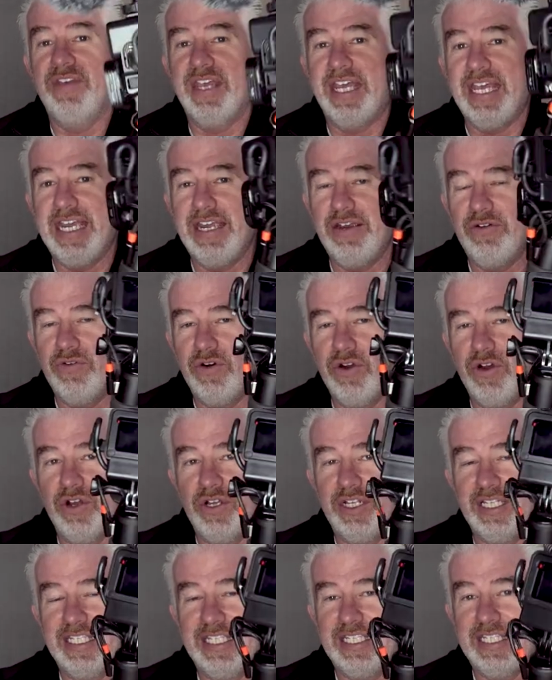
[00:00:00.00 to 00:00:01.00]
the Hero
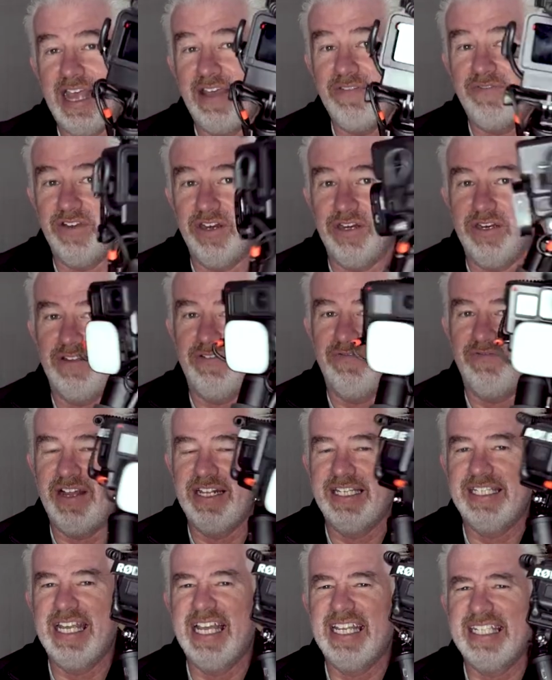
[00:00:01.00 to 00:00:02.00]
7.
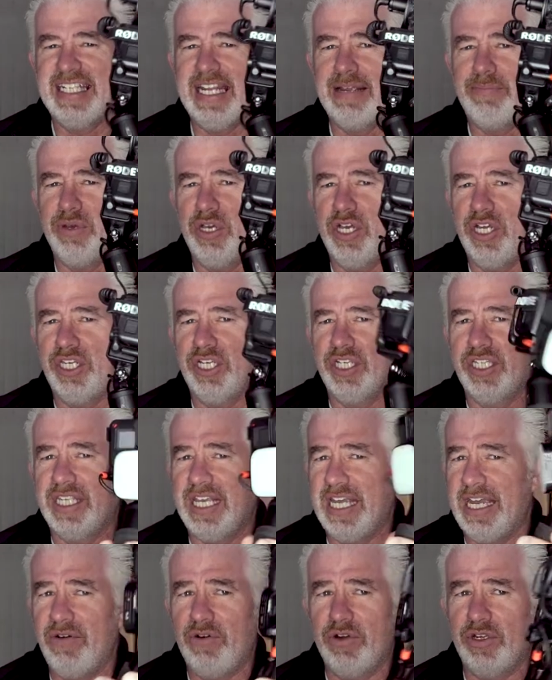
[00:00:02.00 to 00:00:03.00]
Fantastic purchase, the
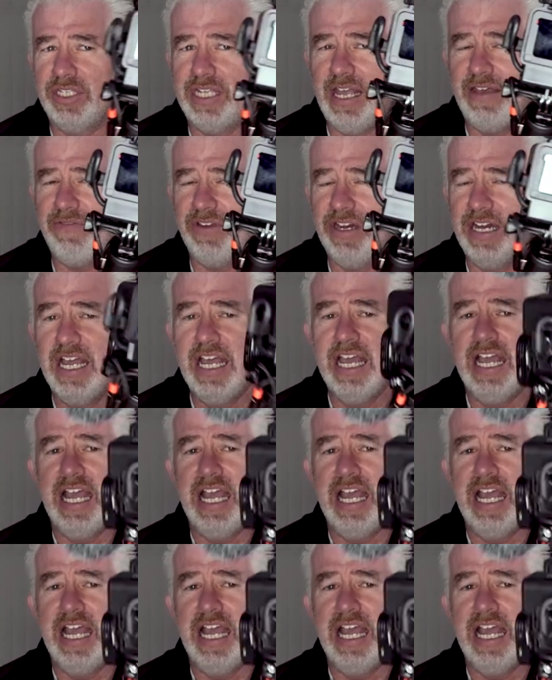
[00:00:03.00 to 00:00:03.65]
Hero 7.